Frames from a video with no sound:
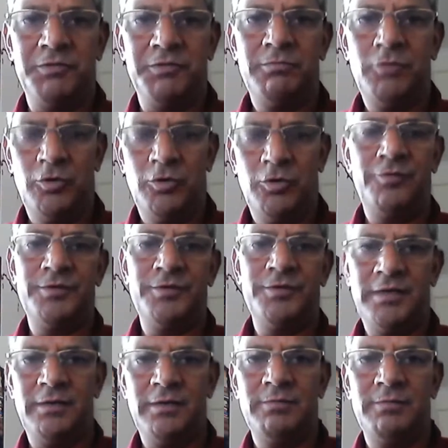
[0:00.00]
all of us
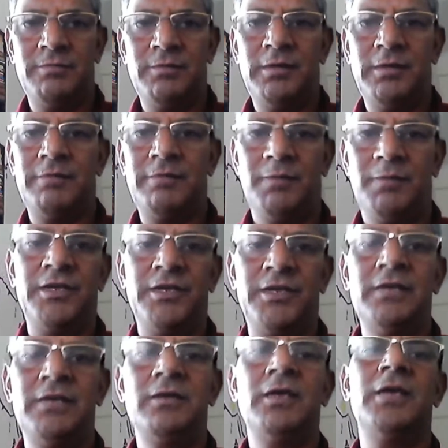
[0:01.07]
have common
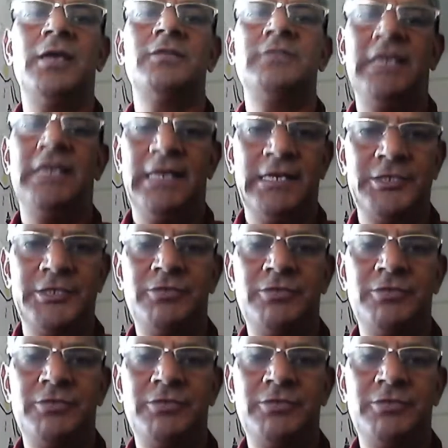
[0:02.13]
in is English.